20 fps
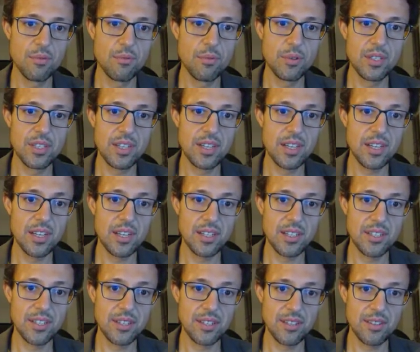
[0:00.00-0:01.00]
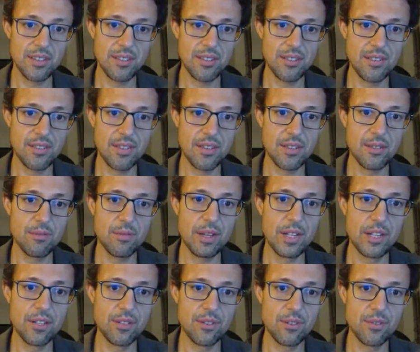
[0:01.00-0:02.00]
with the cards as
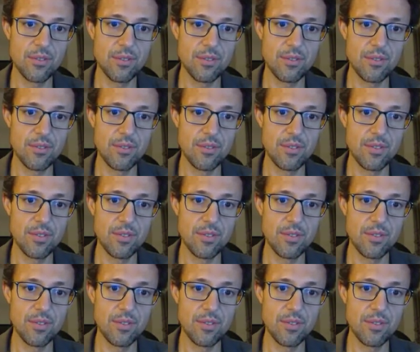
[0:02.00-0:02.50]
well, so